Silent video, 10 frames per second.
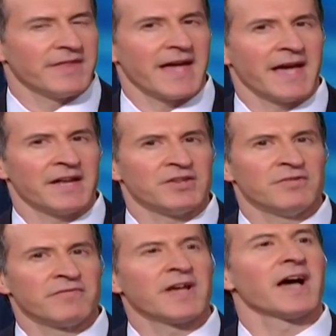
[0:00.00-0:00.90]
that
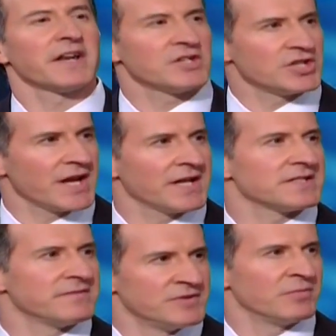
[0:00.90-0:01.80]
you've got a
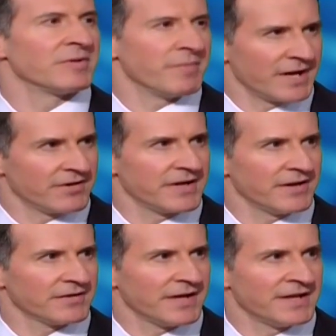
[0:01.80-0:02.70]
chance of doing better here.